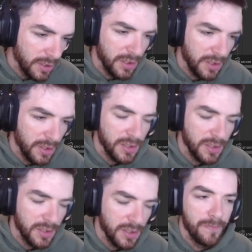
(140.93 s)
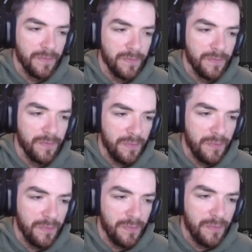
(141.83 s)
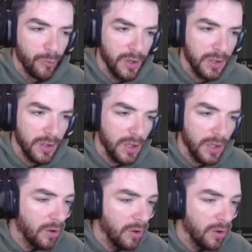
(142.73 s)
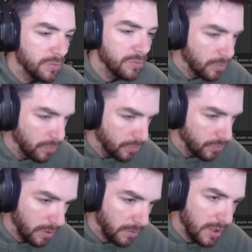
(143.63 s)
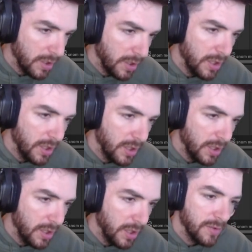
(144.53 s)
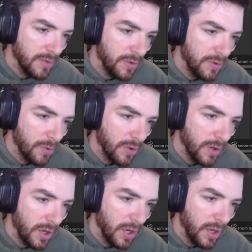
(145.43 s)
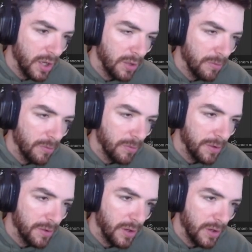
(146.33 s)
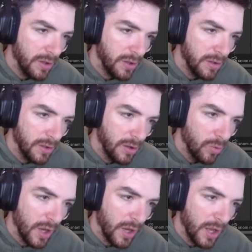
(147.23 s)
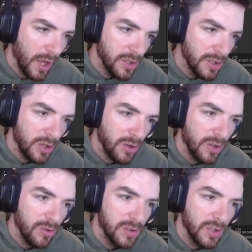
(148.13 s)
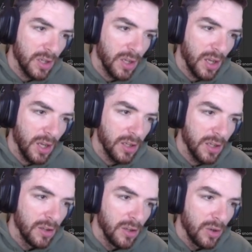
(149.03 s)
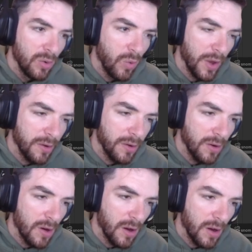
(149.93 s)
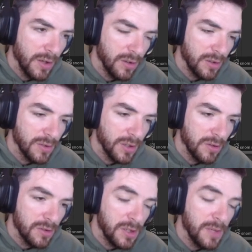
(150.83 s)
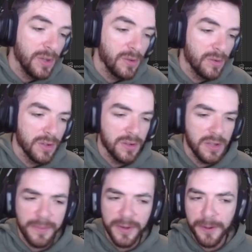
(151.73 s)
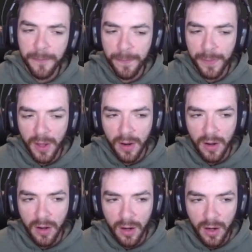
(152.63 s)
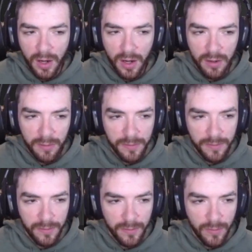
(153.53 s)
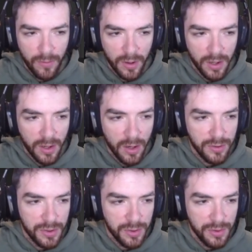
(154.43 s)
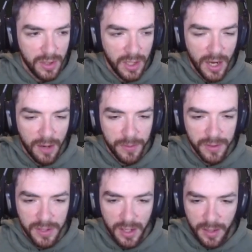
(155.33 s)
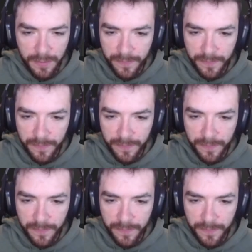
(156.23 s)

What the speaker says: this is really all you really need to know is the viewport and the render and what engine you're using and whether or not you're using your GPU or your CPU. And we're going to go to the output tab.